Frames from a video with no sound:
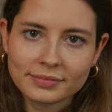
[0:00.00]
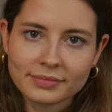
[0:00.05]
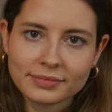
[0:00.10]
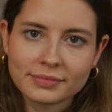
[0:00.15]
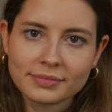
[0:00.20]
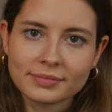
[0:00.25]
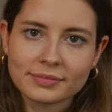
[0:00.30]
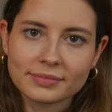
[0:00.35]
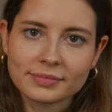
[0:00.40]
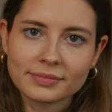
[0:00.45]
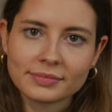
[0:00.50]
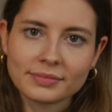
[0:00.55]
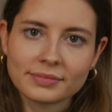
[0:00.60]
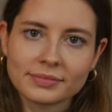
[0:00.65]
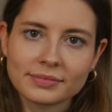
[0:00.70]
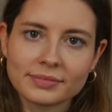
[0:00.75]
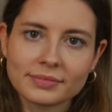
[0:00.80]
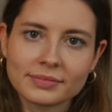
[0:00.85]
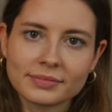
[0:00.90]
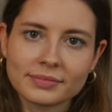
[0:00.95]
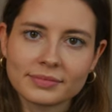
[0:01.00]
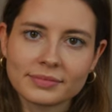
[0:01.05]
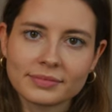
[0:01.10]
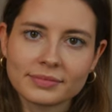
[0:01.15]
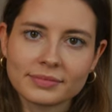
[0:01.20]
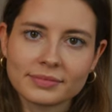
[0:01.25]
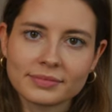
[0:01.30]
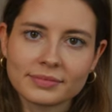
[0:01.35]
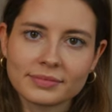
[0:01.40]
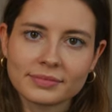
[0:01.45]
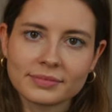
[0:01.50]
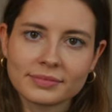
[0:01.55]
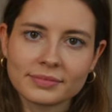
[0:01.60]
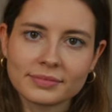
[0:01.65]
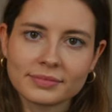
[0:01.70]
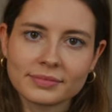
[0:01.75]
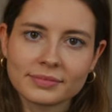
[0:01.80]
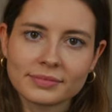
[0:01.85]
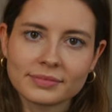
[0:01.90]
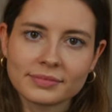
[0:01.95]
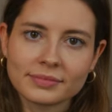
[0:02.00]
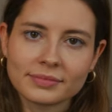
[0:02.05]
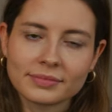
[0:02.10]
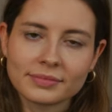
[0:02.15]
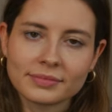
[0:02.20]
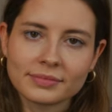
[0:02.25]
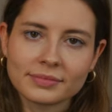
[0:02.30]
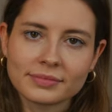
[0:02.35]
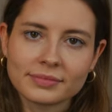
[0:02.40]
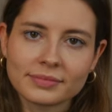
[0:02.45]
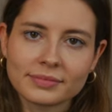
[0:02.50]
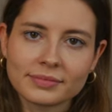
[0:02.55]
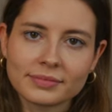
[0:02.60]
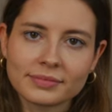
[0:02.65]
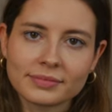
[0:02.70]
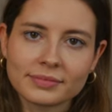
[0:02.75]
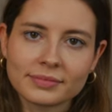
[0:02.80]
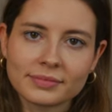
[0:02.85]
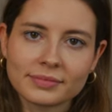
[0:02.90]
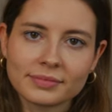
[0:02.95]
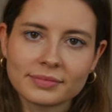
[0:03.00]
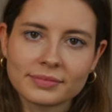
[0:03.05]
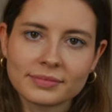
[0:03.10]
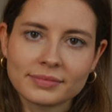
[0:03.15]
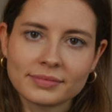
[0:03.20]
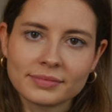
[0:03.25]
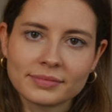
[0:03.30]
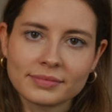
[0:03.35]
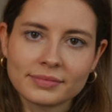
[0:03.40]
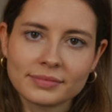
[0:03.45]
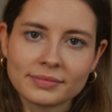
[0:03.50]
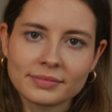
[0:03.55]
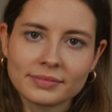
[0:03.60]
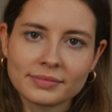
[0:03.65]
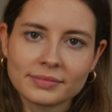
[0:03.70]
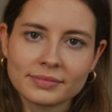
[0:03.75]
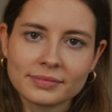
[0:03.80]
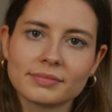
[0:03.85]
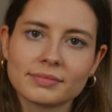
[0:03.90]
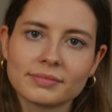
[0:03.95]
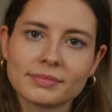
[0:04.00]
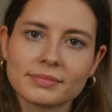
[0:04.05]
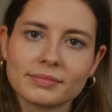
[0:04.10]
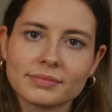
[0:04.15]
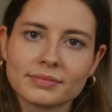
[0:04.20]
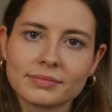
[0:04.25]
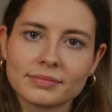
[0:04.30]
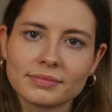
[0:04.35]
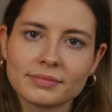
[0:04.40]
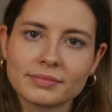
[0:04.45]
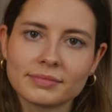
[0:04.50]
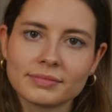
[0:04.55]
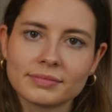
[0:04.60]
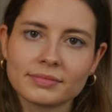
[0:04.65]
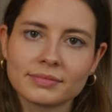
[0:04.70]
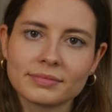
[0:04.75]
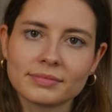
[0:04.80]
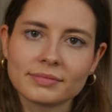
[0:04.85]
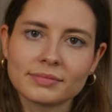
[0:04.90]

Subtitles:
[no speech]